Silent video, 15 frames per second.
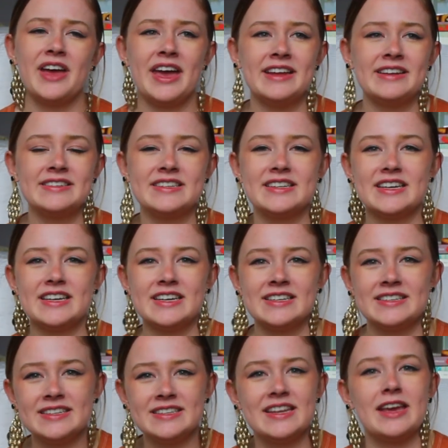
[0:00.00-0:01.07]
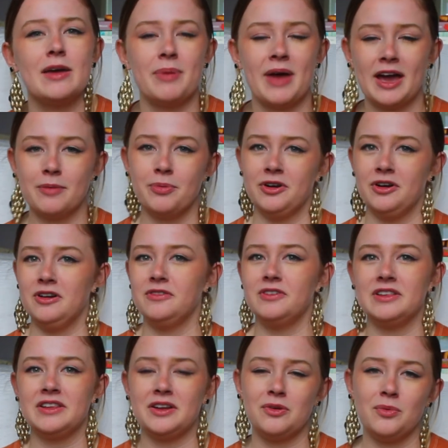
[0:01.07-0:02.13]
and it did take a back burner for
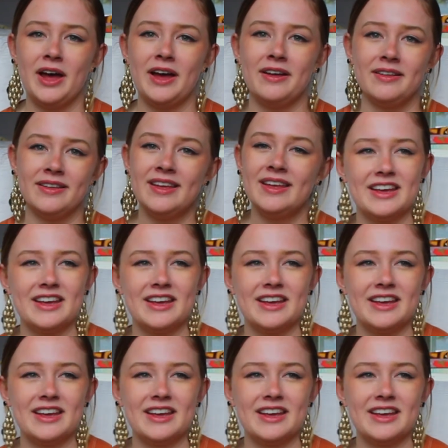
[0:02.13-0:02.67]
a little while.